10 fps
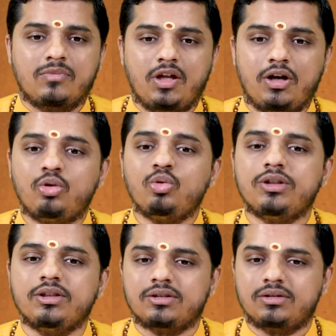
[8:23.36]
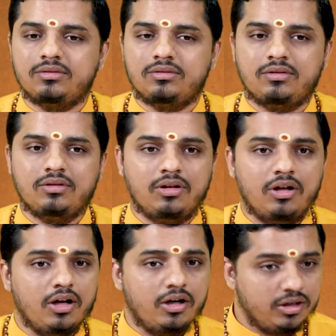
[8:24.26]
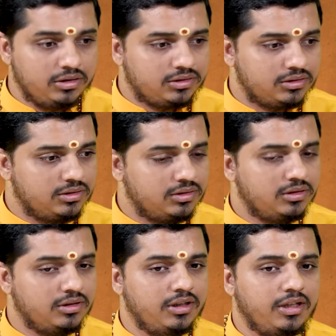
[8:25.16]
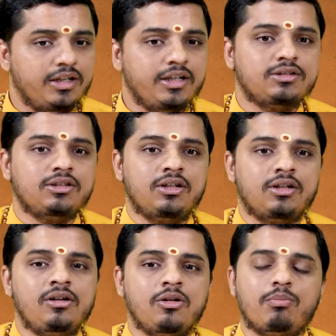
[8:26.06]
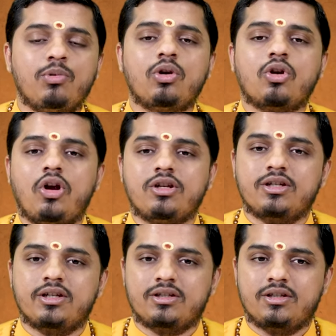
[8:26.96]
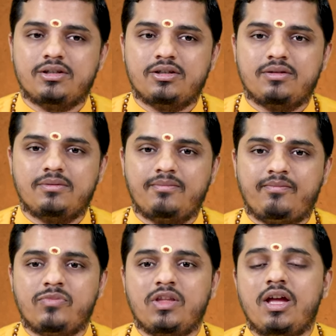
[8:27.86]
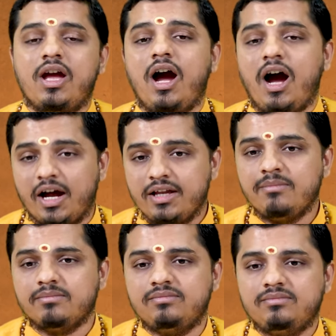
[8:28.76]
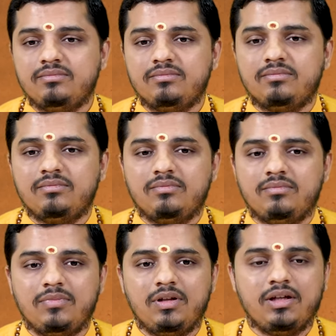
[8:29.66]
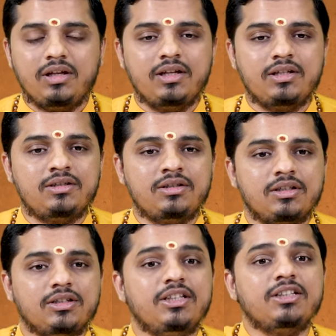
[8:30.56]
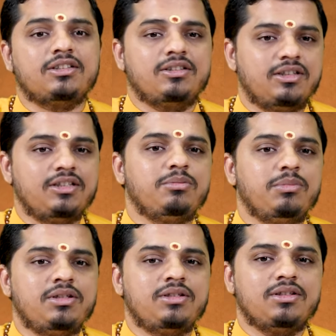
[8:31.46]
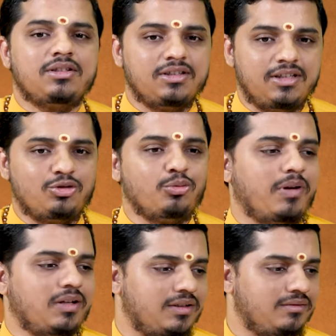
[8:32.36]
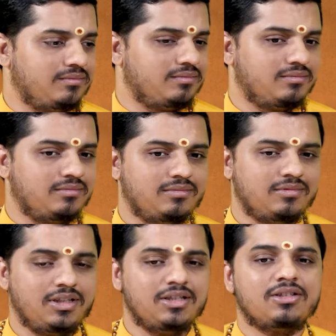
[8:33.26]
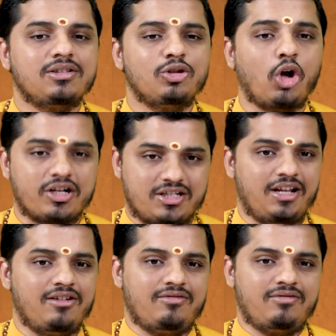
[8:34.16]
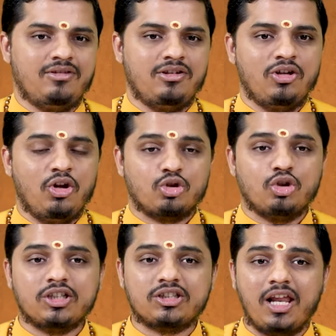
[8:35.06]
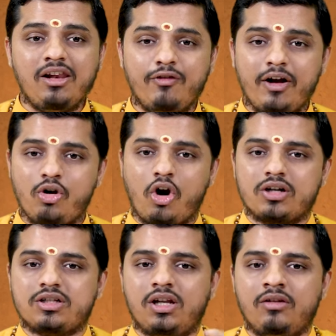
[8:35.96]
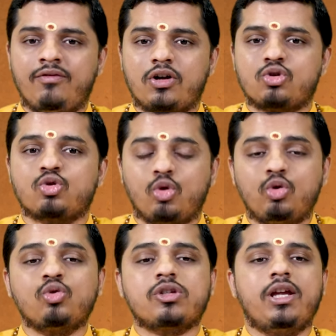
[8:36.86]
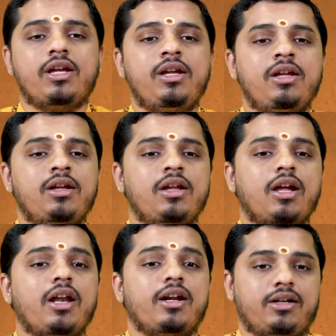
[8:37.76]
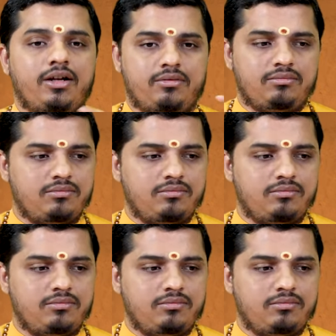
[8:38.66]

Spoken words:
There are two things. Rit is the pure consciousness. Ayam is this. This means this upadhi. This not self. So, the self and not self are, so to say, connected.